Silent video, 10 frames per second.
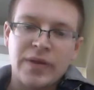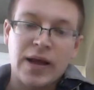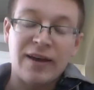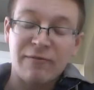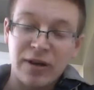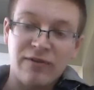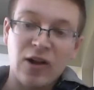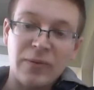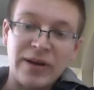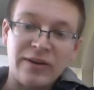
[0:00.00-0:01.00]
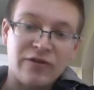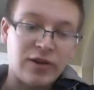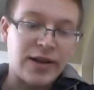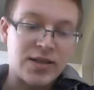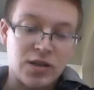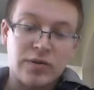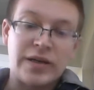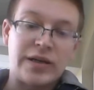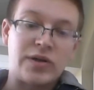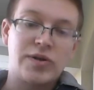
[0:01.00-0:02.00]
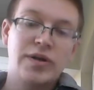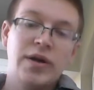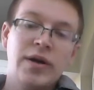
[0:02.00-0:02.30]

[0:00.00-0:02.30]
I've been developing it for the last 3 years,